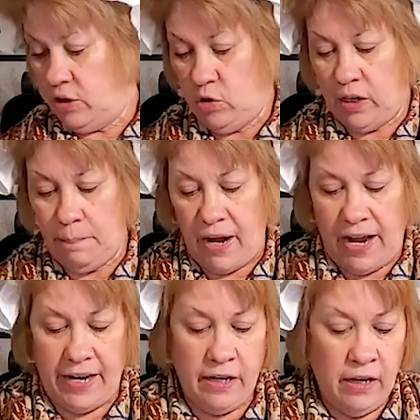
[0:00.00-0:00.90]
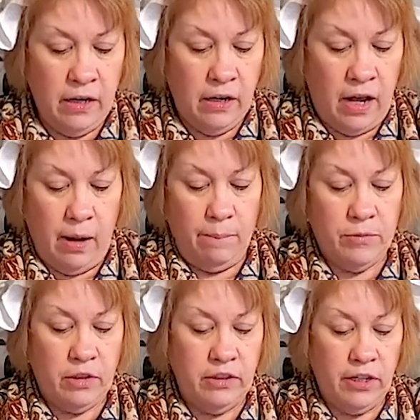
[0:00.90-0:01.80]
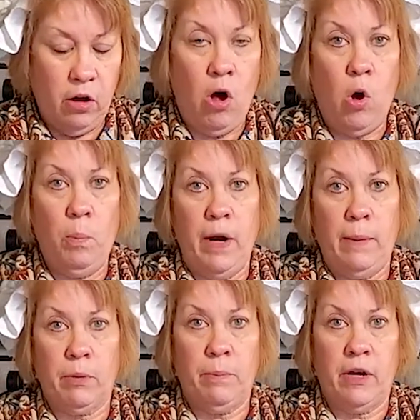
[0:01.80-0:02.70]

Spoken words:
You can buy the little hole paper